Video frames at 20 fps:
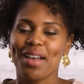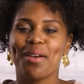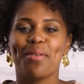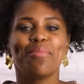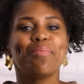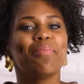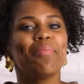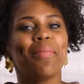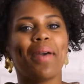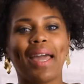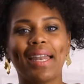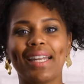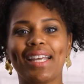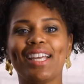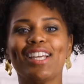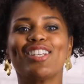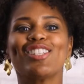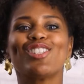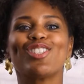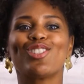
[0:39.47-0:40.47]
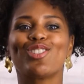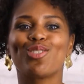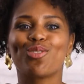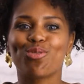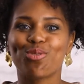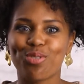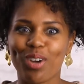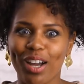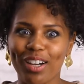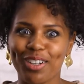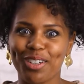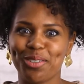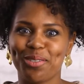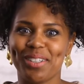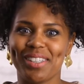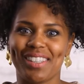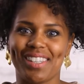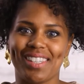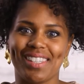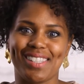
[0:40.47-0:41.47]
Many struggle
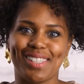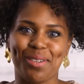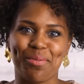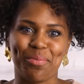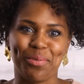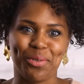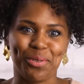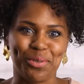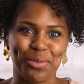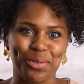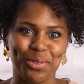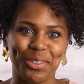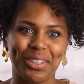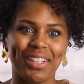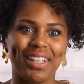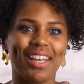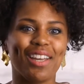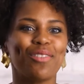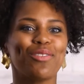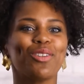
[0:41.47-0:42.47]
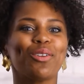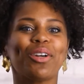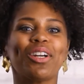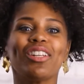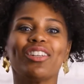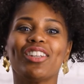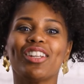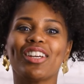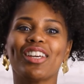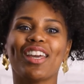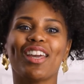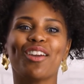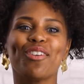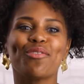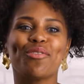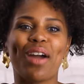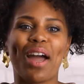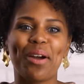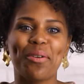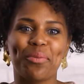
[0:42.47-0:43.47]
with this simple rule. If you are looking
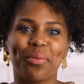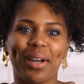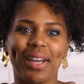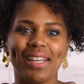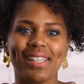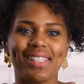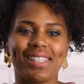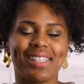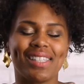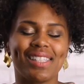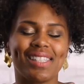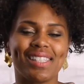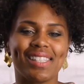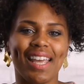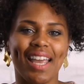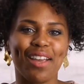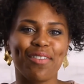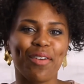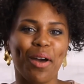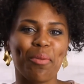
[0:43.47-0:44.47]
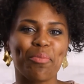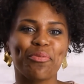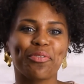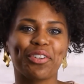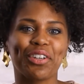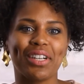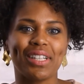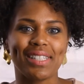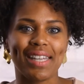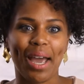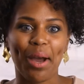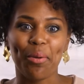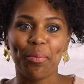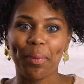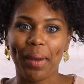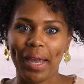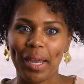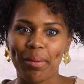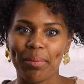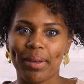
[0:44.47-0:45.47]
at ways to save up for a down
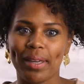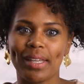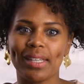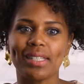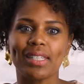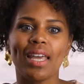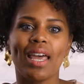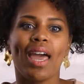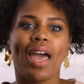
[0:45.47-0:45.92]
payment,